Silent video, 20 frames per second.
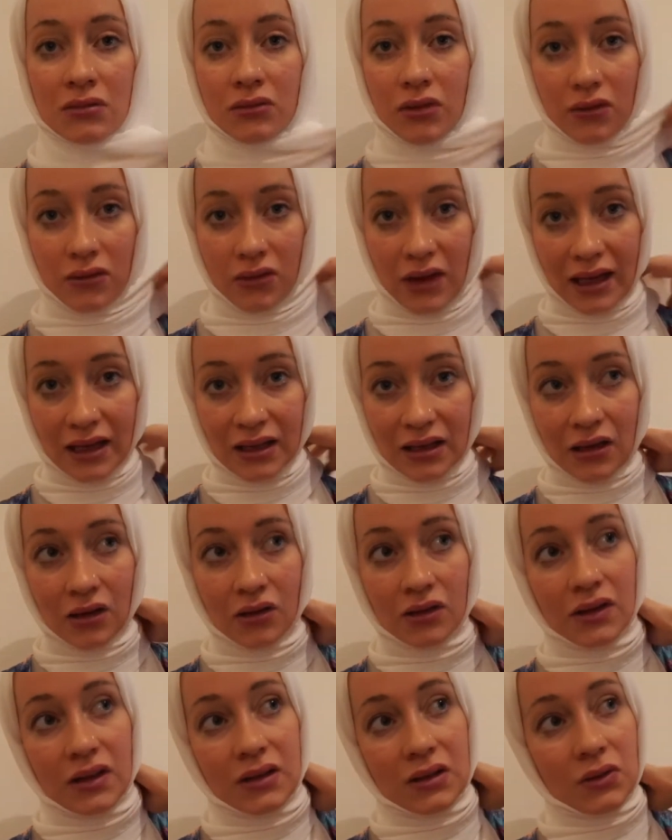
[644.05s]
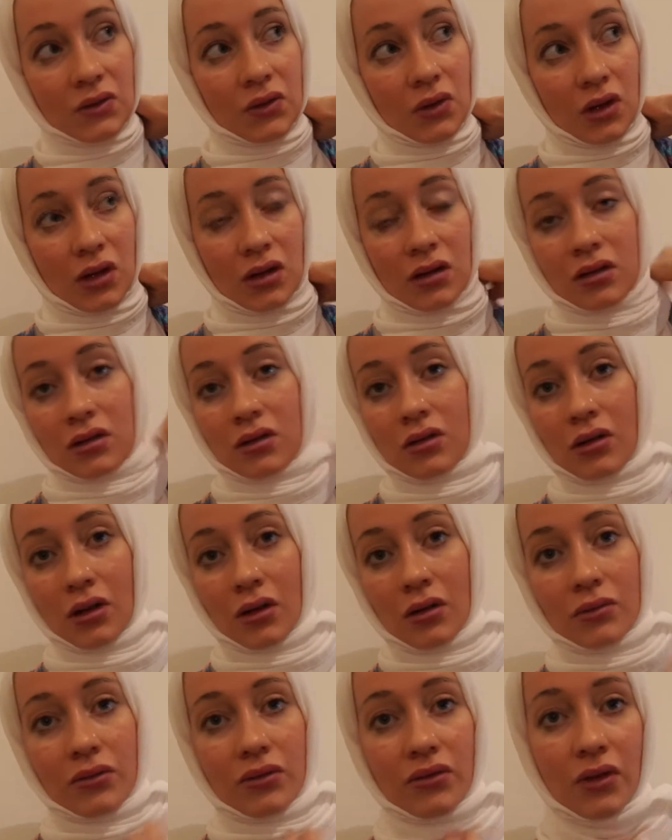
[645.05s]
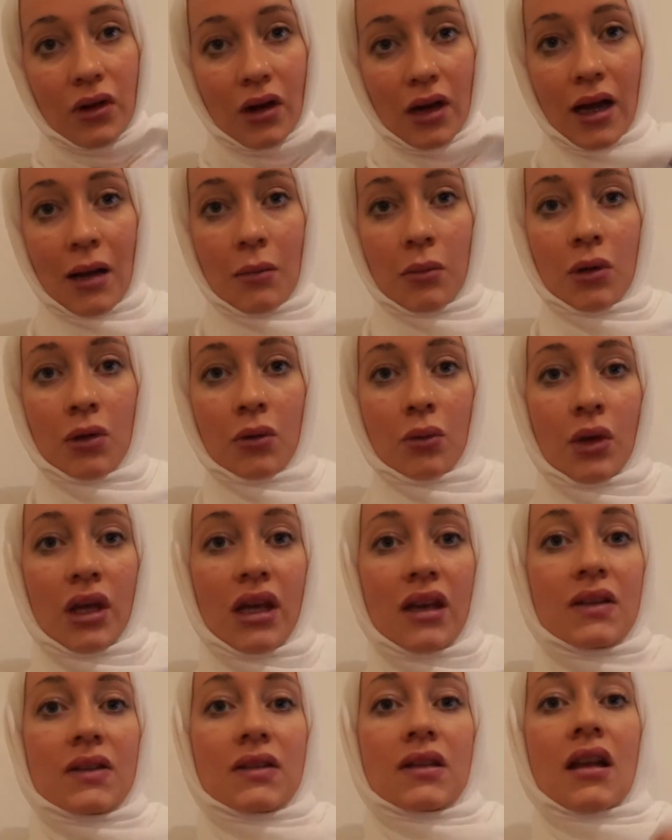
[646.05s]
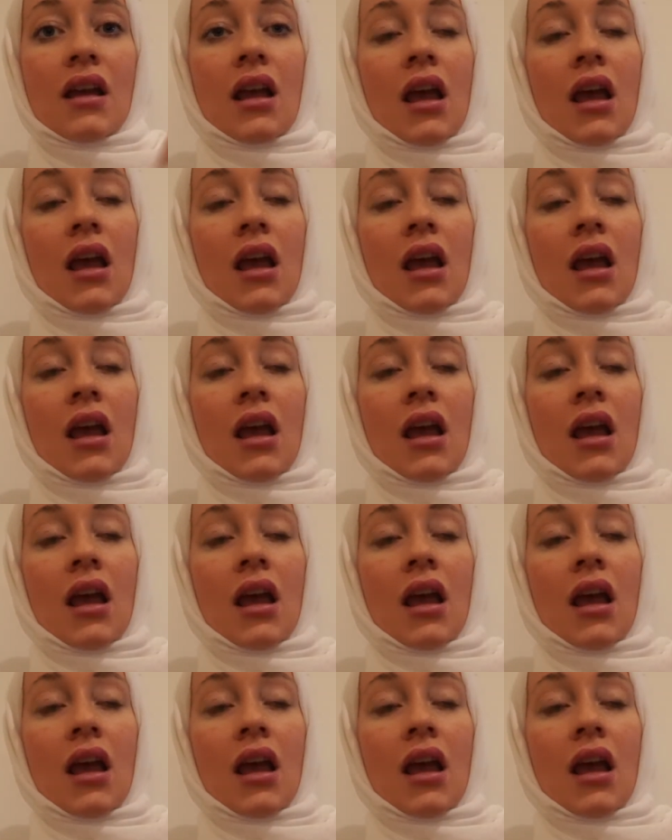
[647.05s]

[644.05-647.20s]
reflecting on this for, you know, for a couple of weeks,